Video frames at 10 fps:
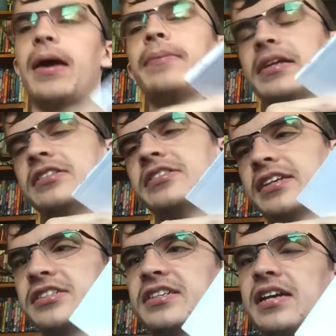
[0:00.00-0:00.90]
but I paid
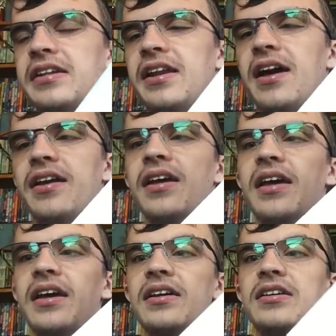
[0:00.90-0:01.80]
$16.99.
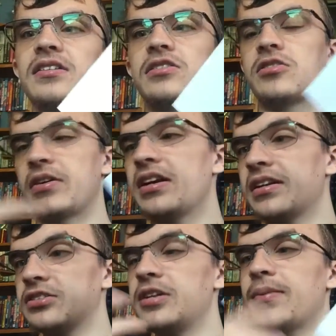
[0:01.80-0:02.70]
So I got
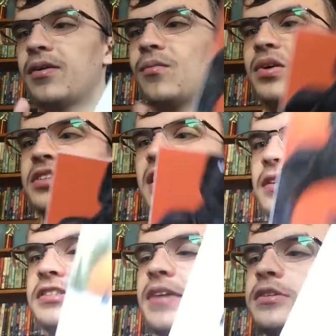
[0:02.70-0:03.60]
it cheaper, one, I
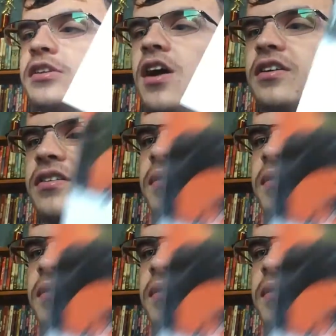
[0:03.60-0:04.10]
saved a dollar.